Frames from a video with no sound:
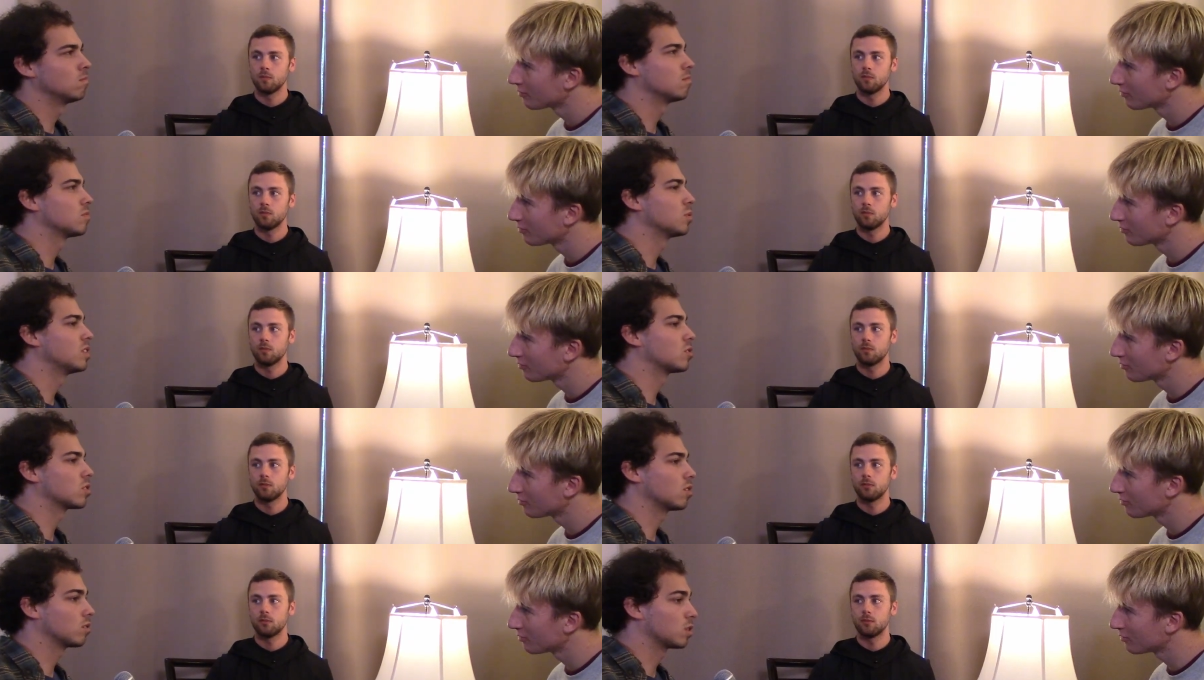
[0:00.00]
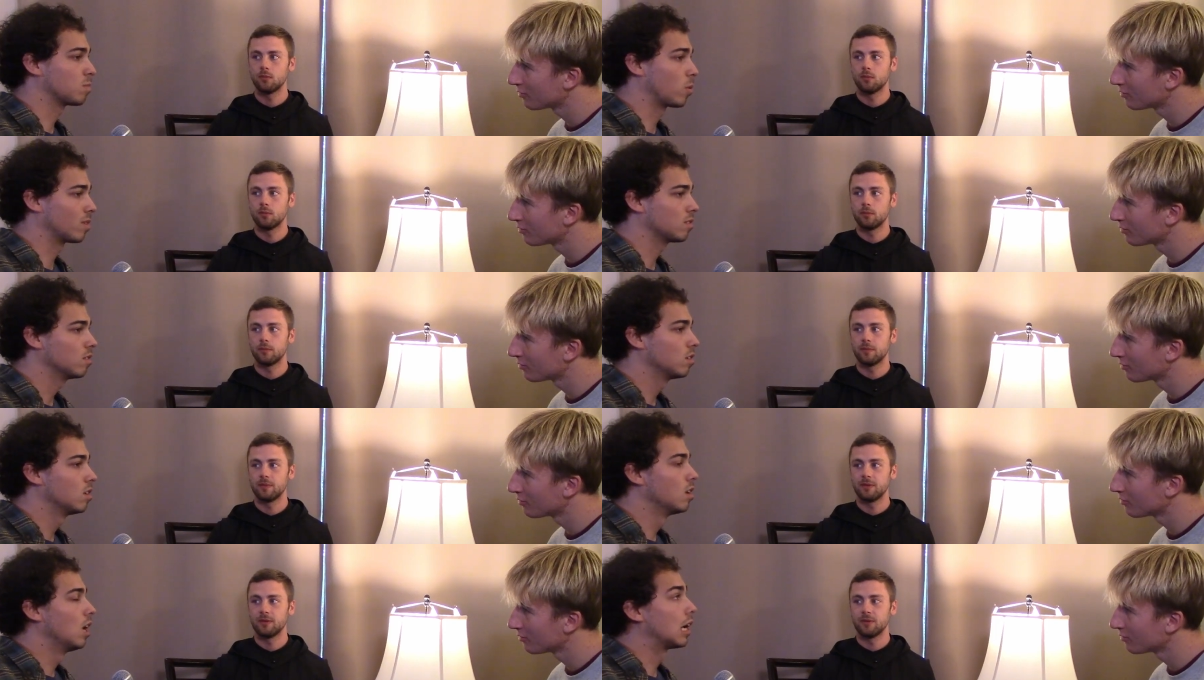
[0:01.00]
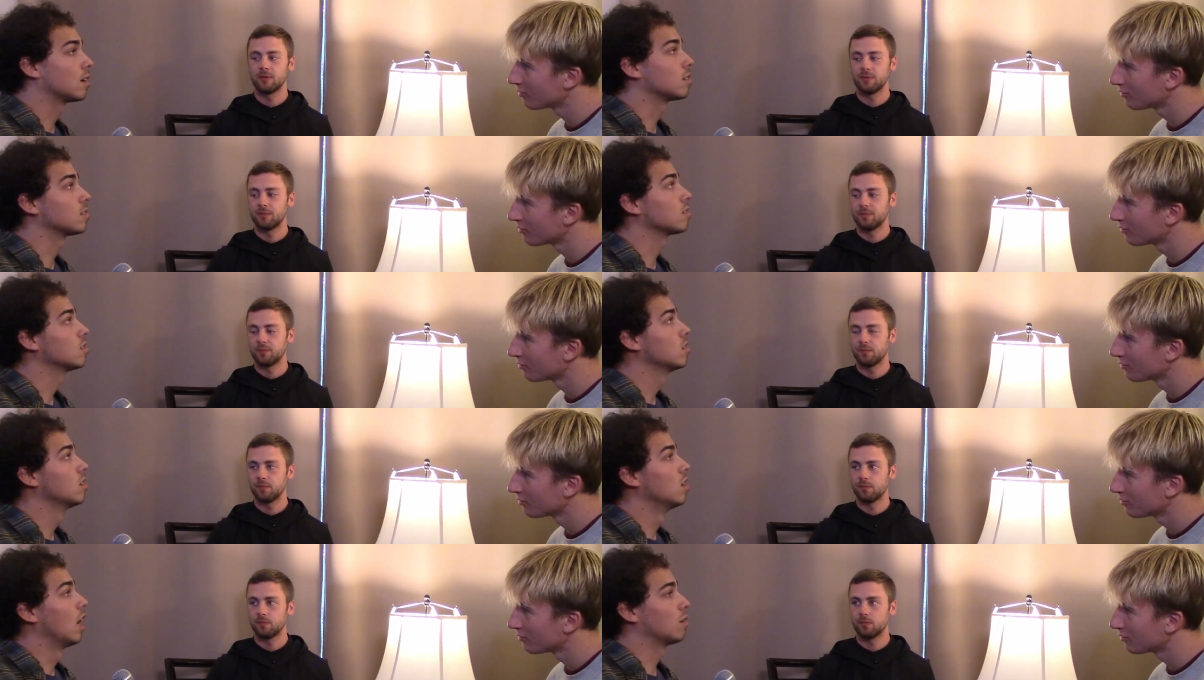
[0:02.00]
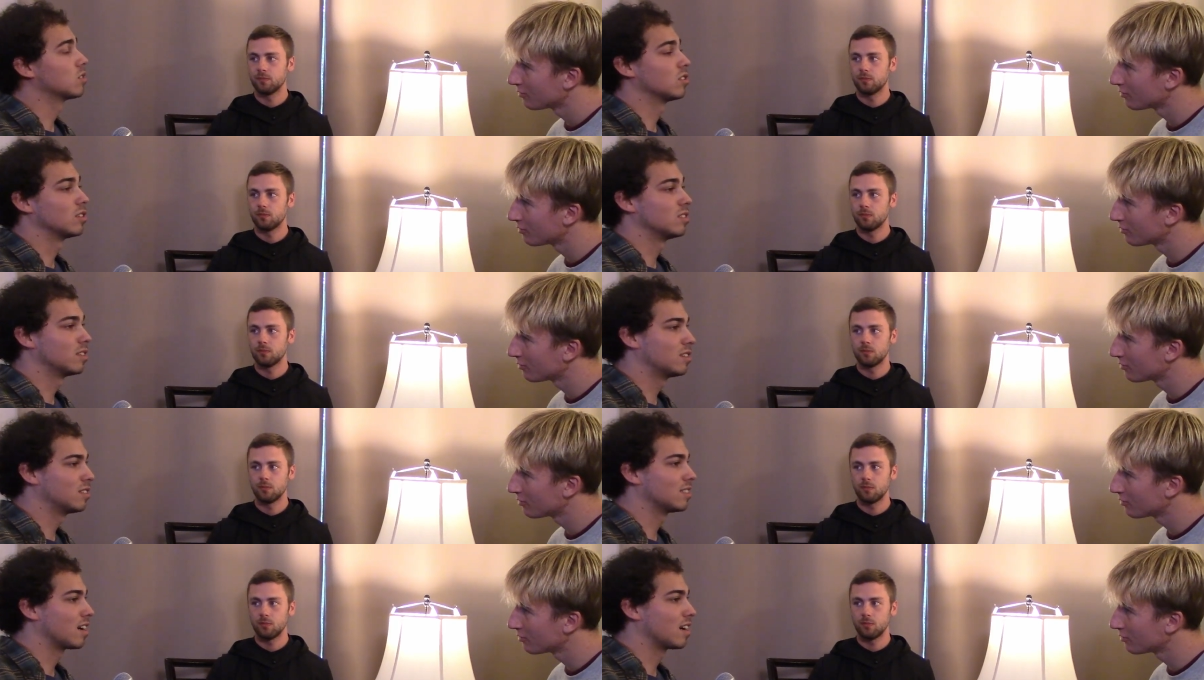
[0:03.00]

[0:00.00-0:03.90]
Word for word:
Speaker 1: mm, three years ago at this point. Uh, I was going to dinner in the